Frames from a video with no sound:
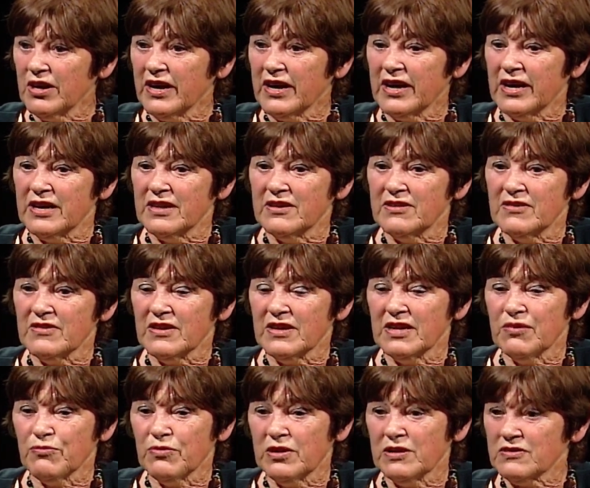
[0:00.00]
And
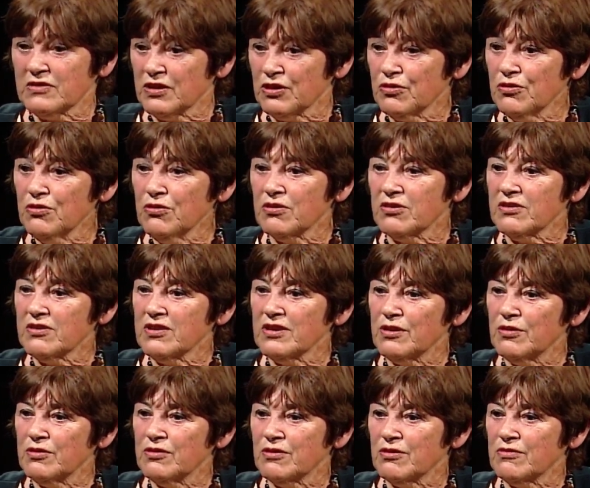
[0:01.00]
whilst in court,
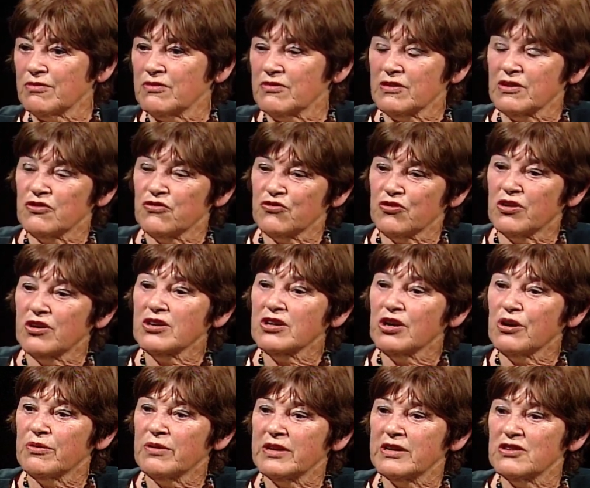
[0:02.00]
he noticed a strong
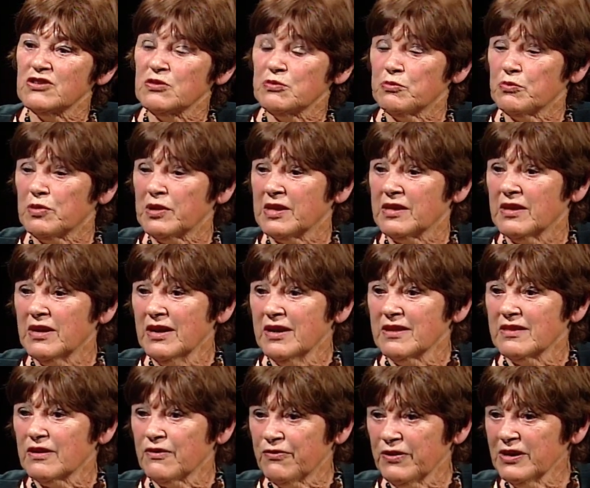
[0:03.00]
correlation between
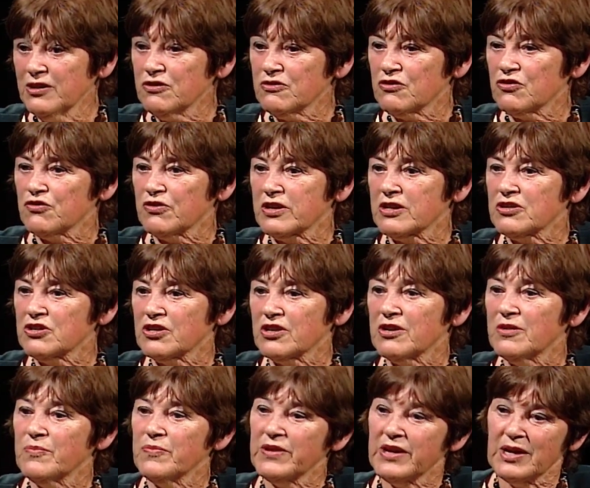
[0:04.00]
the facial
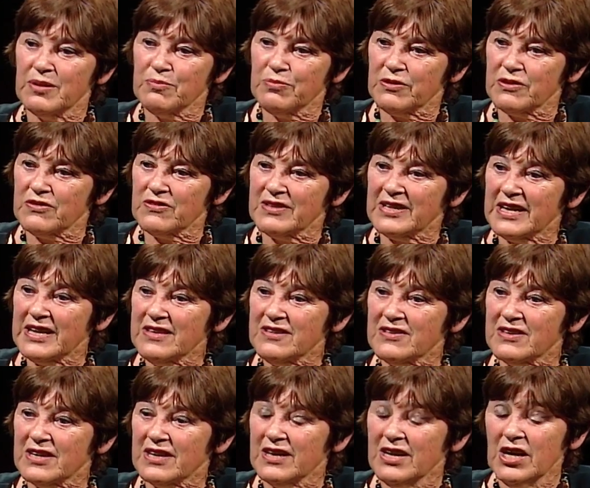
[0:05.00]
structure and
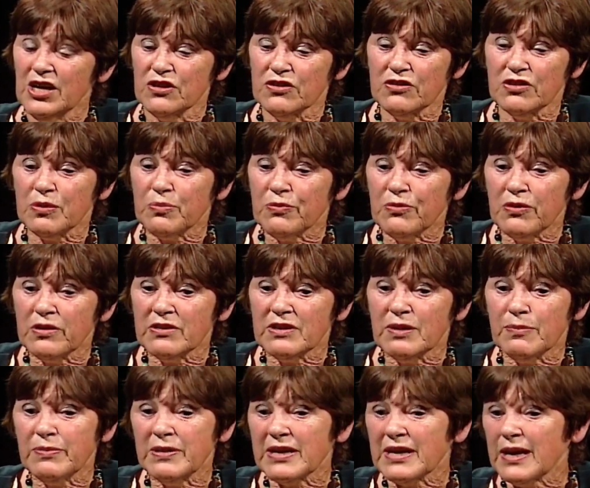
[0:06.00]
personality, to the point he
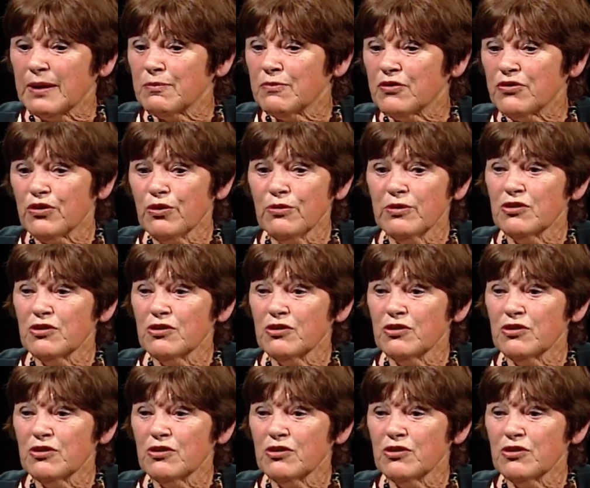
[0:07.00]
became so